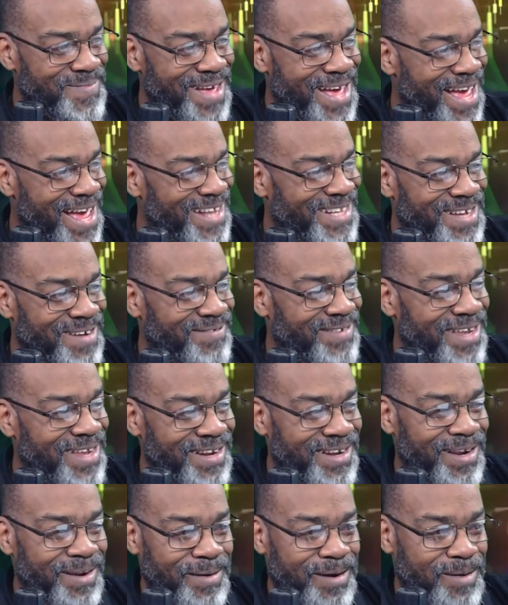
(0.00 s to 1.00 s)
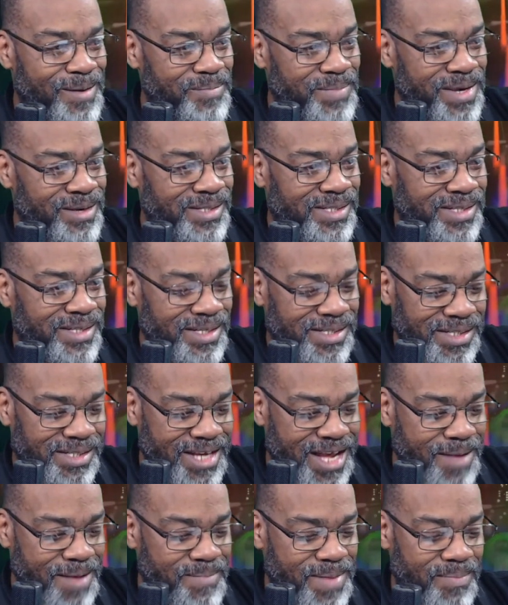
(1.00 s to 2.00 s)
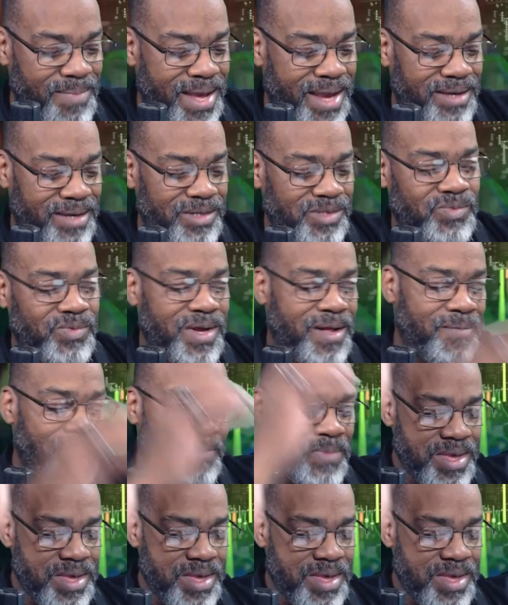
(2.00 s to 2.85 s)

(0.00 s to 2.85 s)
I love that name. Amir says he's got my back as well.